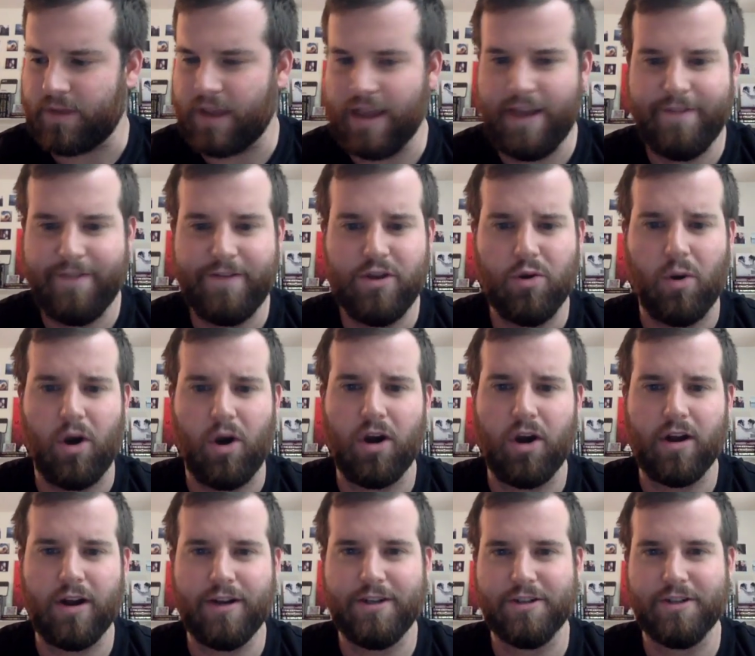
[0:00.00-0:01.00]
If you
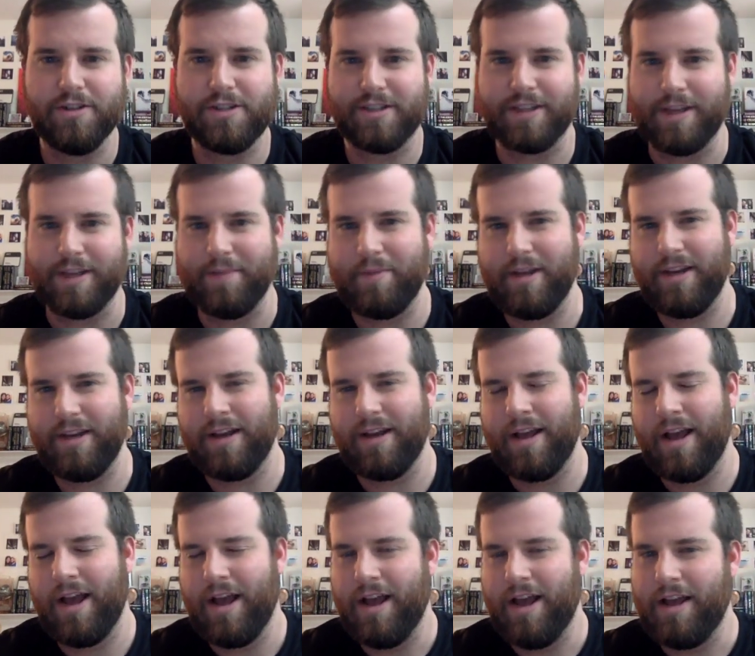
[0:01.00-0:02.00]
are undersleeping,
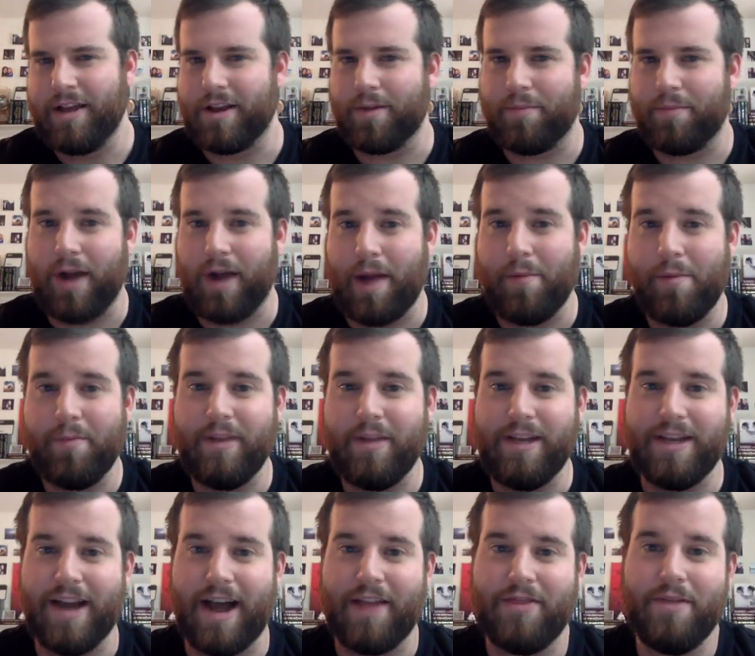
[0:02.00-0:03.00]
you're probably
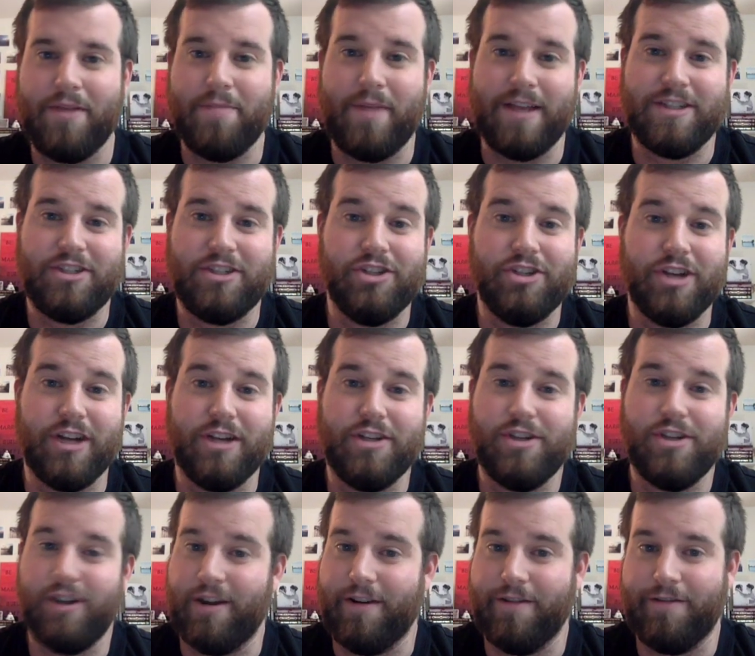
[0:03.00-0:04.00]
not the best
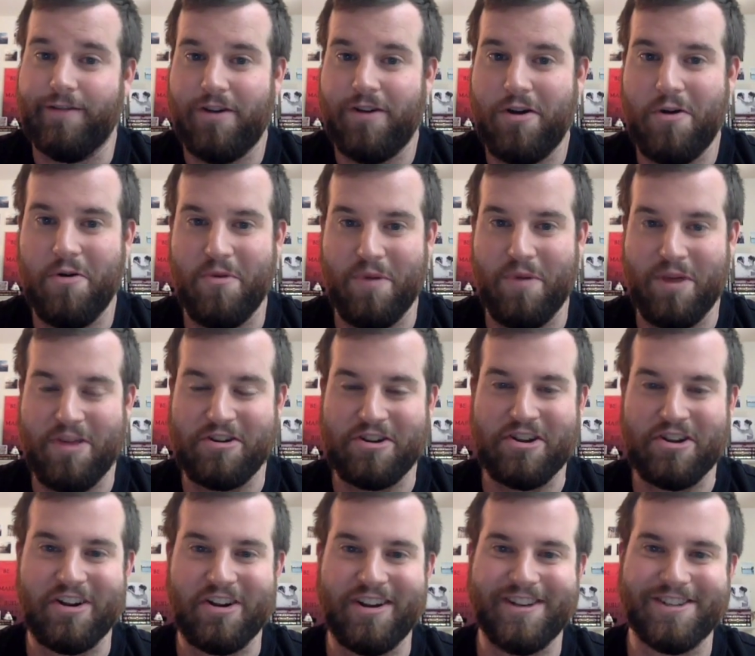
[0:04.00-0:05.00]
judge of whether
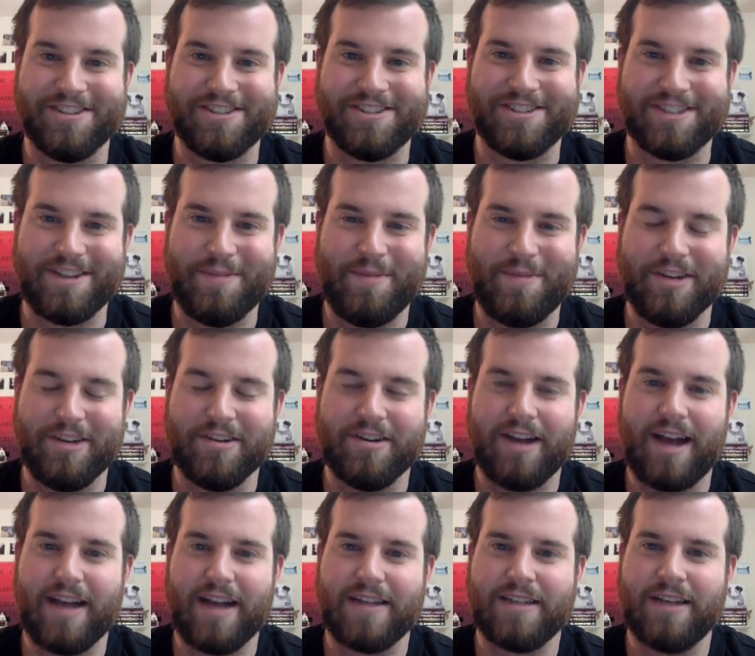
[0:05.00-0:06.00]
you're undersleeping or
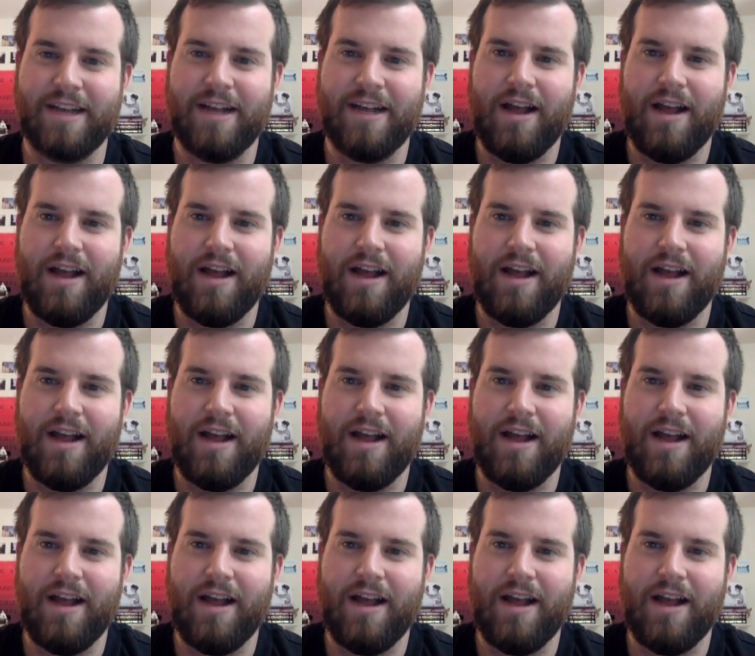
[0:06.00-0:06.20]
not.